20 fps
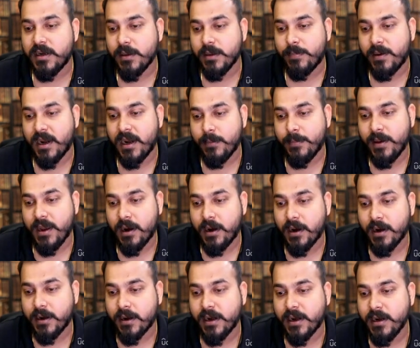multiplied by
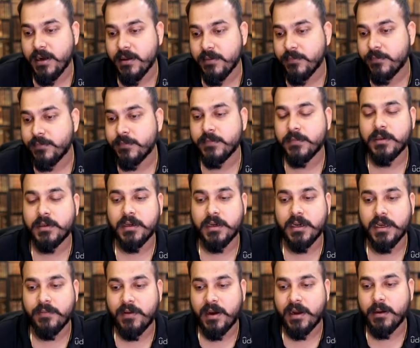100
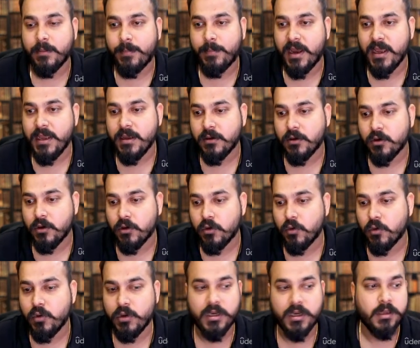divided by
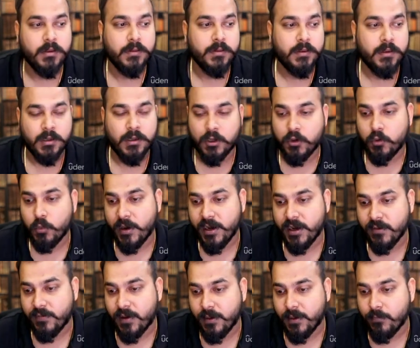root
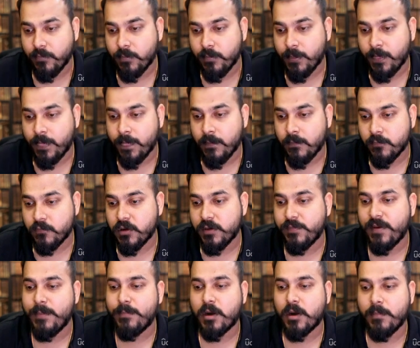25.
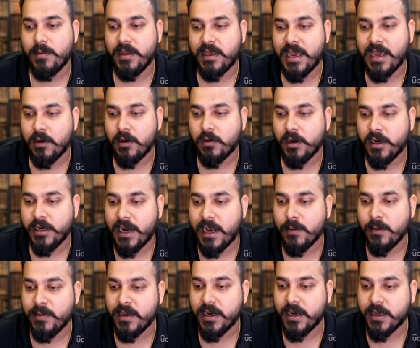So if I probably calculate,
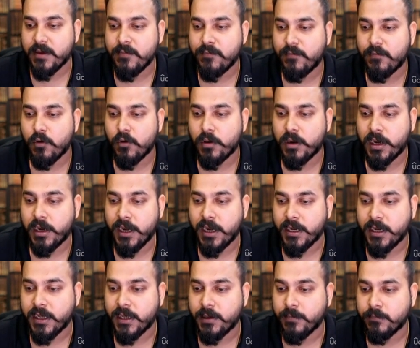I'll be getting
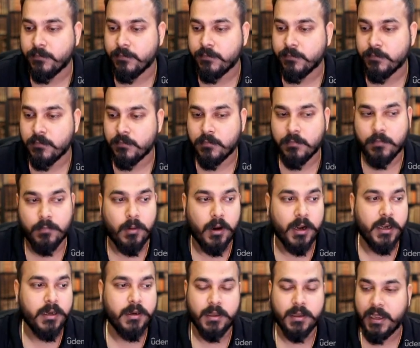
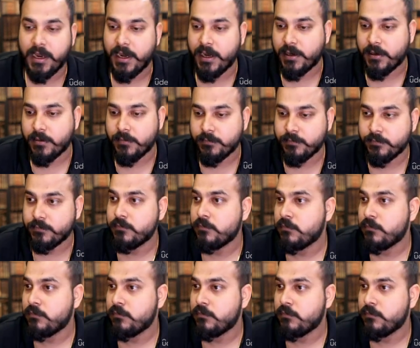480.8.